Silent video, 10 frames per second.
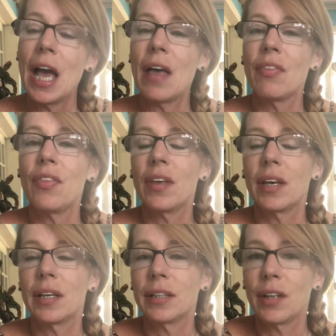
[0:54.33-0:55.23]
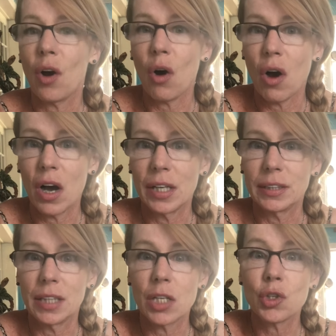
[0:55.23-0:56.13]
And then
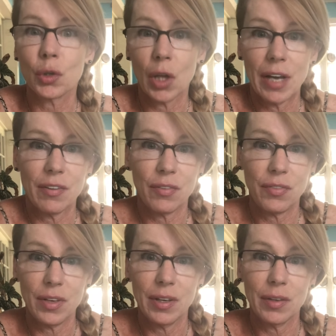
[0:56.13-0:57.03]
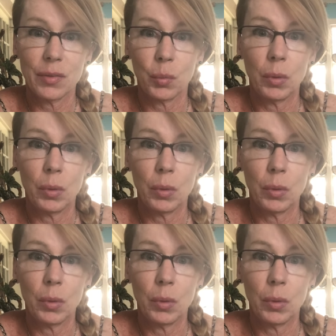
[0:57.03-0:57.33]
on July the 5th,